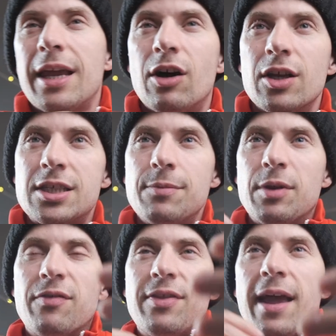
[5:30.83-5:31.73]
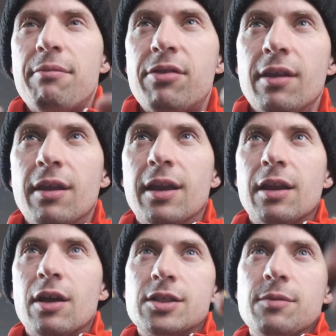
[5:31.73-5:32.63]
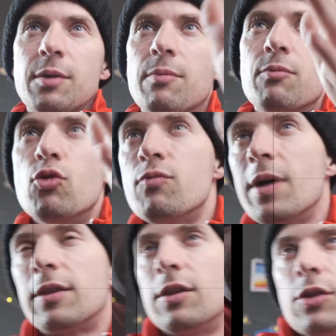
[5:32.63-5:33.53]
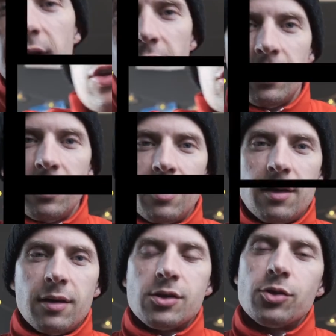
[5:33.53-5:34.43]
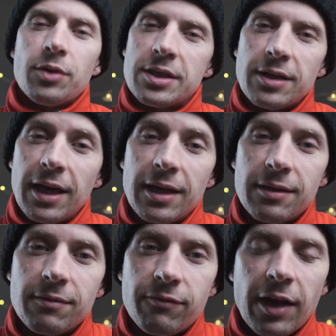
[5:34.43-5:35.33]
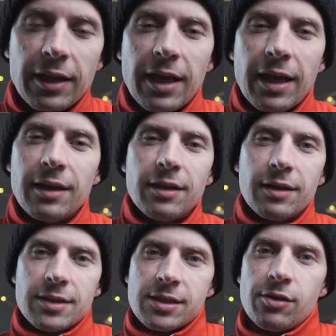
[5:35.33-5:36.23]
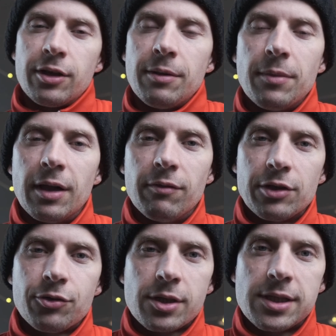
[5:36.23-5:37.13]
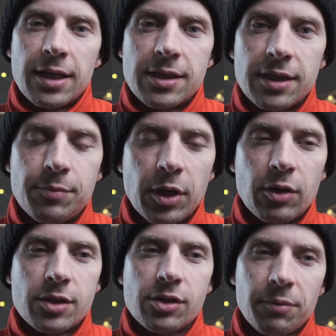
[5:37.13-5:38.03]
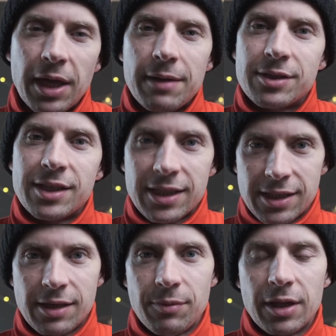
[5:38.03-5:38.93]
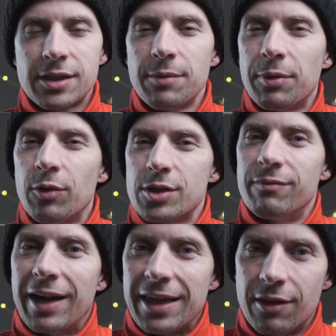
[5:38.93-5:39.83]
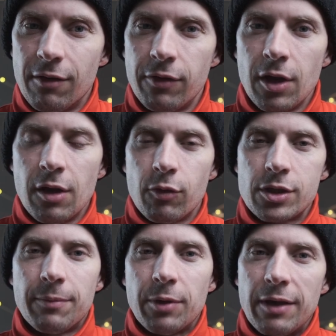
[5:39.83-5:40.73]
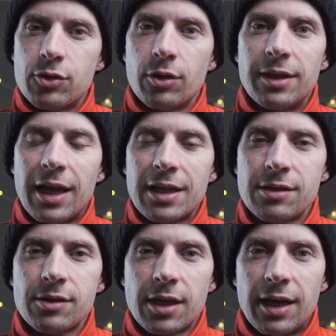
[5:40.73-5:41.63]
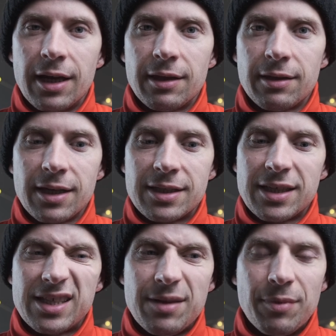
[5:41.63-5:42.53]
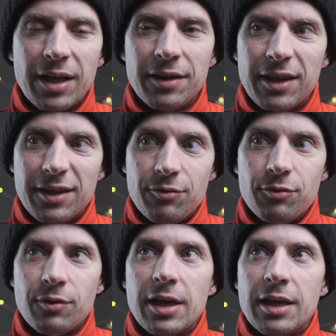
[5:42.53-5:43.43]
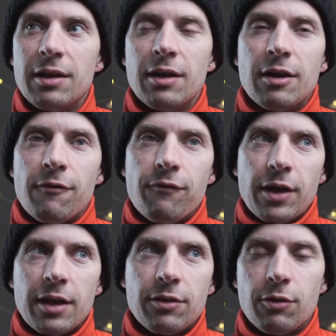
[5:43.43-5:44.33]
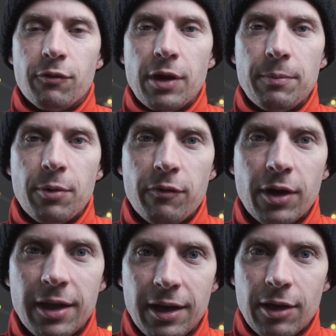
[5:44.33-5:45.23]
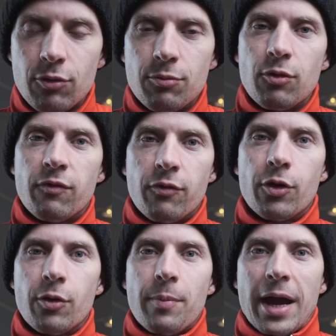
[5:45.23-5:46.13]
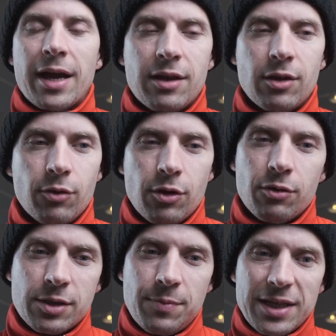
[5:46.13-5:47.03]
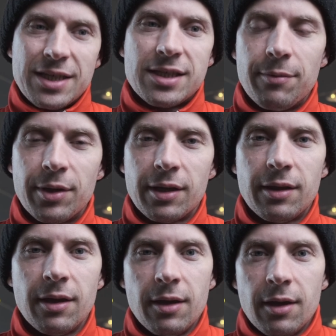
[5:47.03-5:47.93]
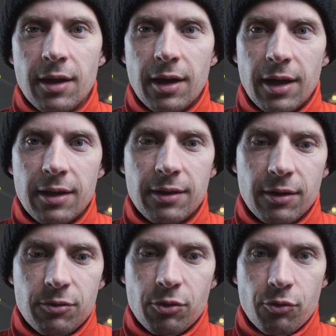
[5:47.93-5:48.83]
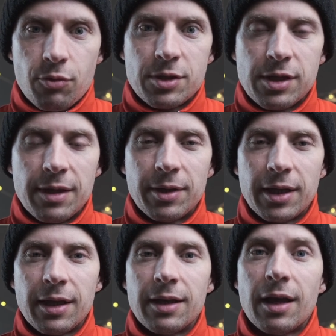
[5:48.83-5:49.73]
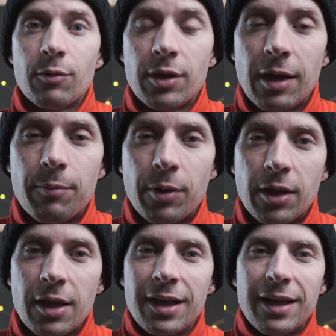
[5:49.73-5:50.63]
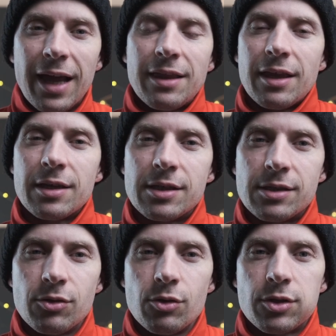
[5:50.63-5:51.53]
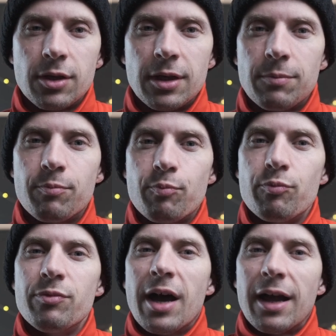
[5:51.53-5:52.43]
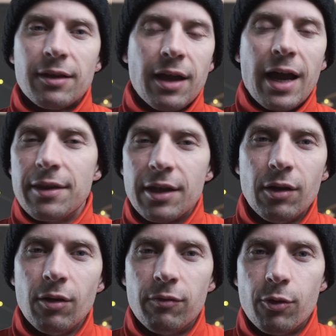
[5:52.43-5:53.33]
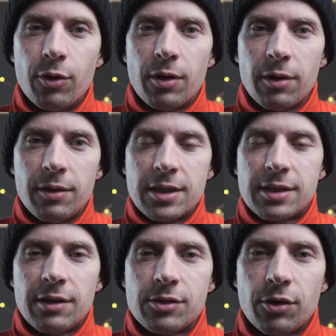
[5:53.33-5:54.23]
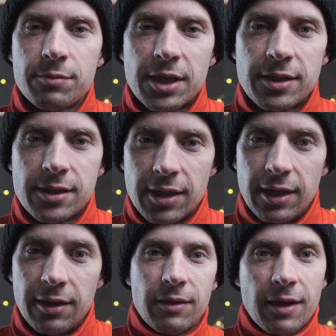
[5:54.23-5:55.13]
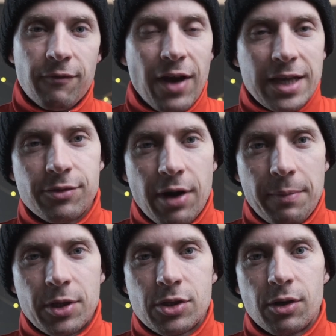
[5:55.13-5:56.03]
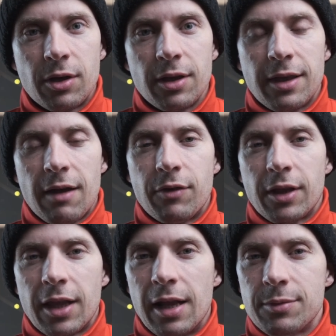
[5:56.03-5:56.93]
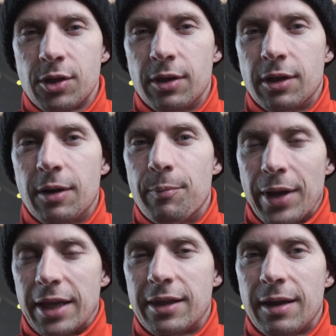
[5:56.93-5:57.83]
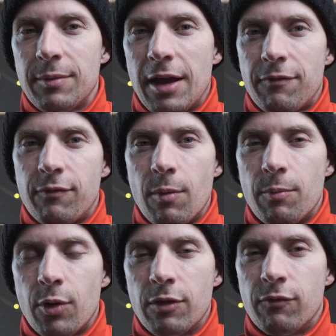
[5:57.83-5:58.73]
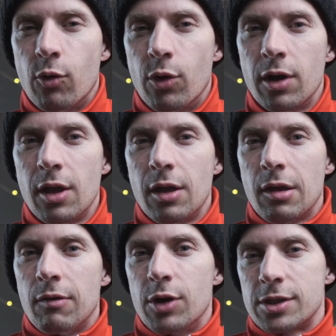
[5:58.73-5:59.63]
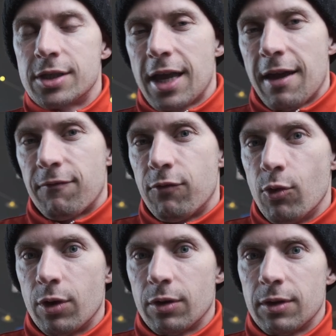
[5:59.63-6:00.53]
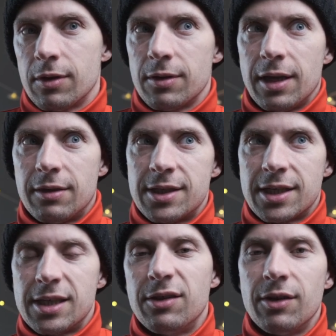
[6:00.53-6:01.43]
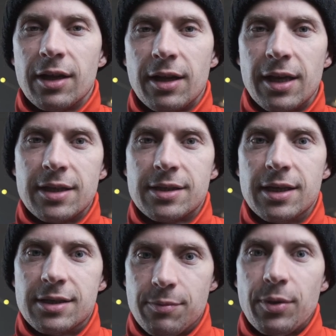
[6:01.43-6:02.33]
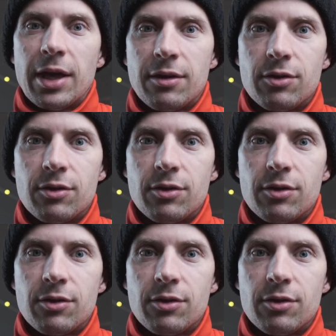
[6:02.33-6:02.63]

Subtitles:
of adds a bit of depth and it adds a bit of movement into the shot. So the reason I felt like I needed this 13mm Viltrox lens is because sometimes 16mm simply wasn't wide enough. For example, I was shooting dancers, and at 16mm they didn't really fit into the frame perfectly, and I couldn't move further back. You know, your space is limited and the room is limited, and not only that, but lighting is usually not ideal for these kind of circumstances, and the faster aperture definitely helps you out there big time. f1.4 versus f4 on the 16 to 80 lens is a big